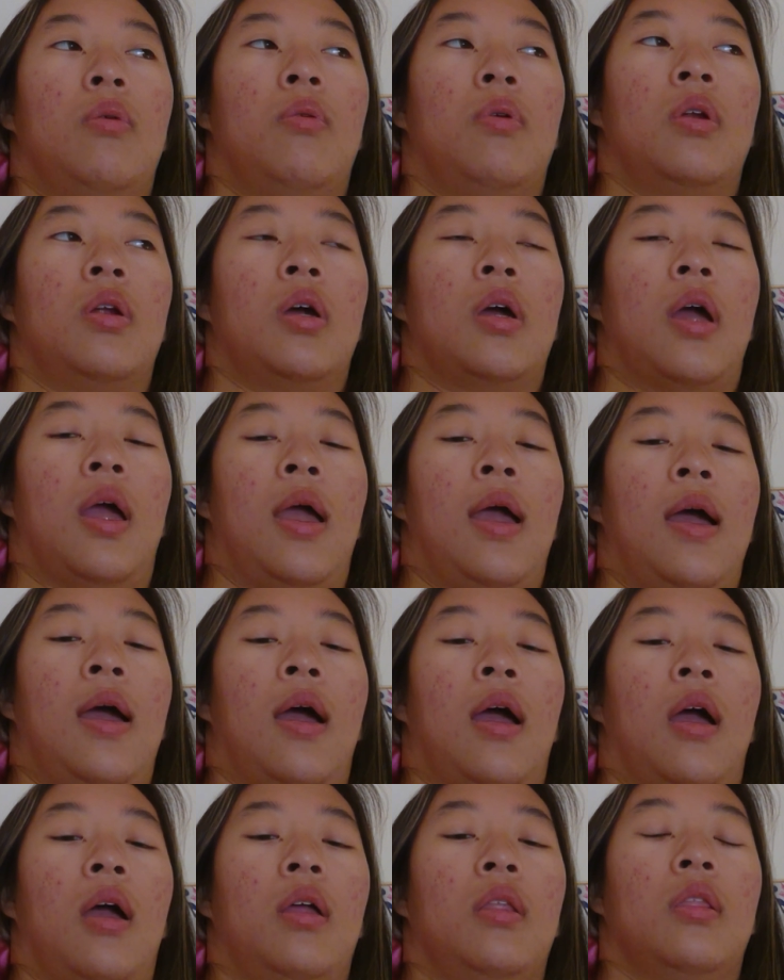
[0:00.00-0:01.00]
want to
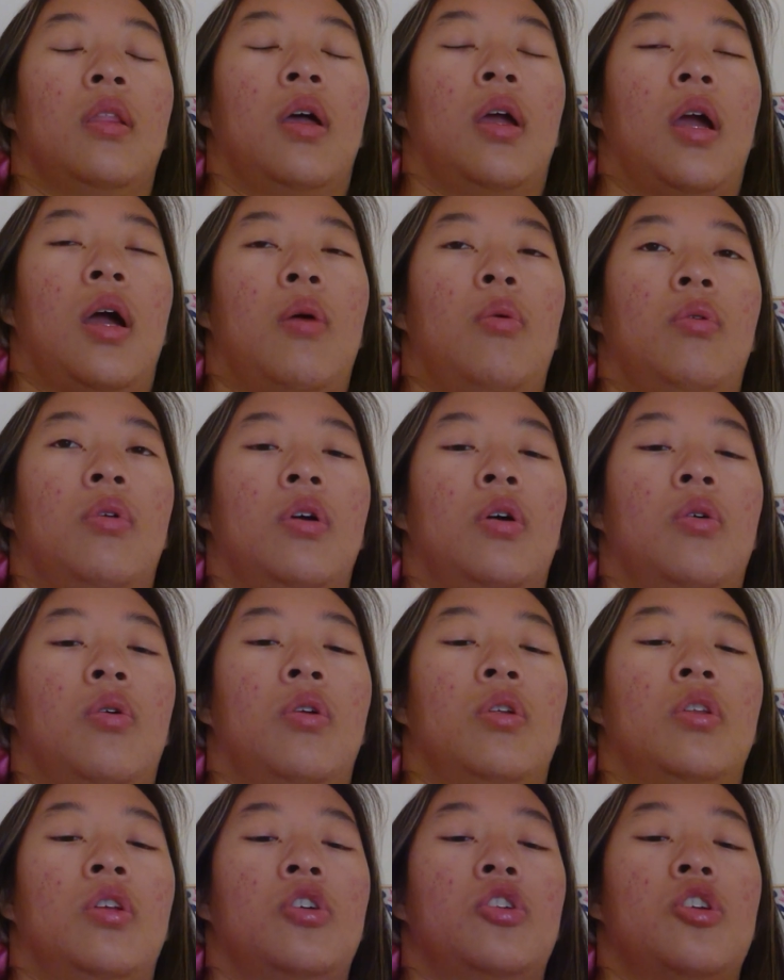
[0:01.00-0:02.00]
act. Like, I want to go
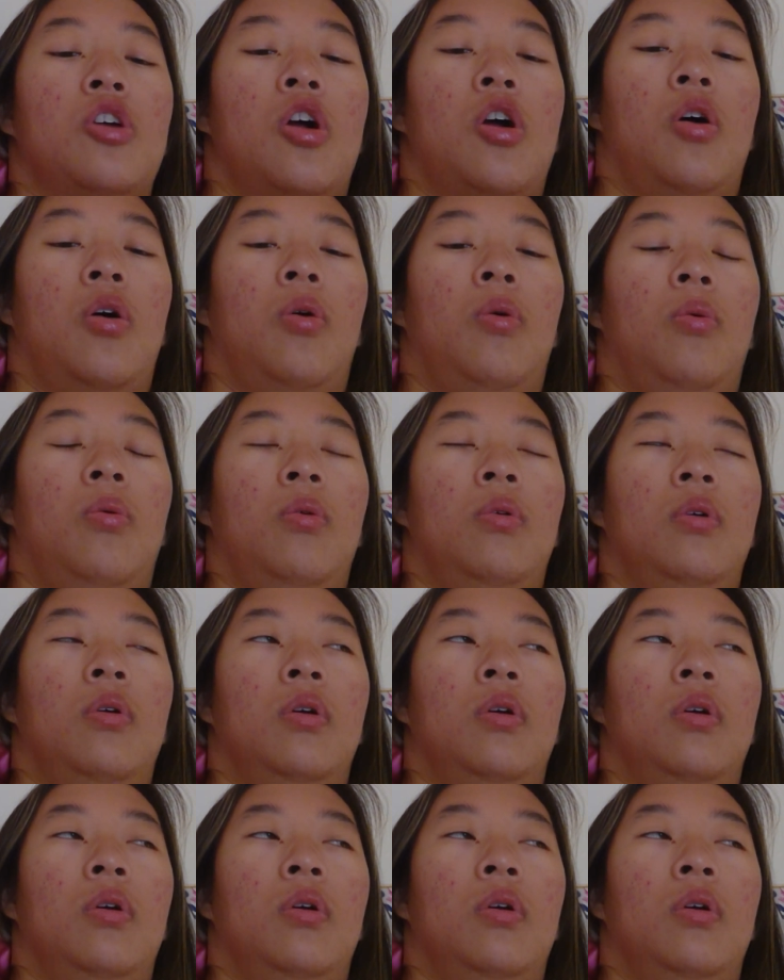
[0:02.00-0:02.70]
on the show.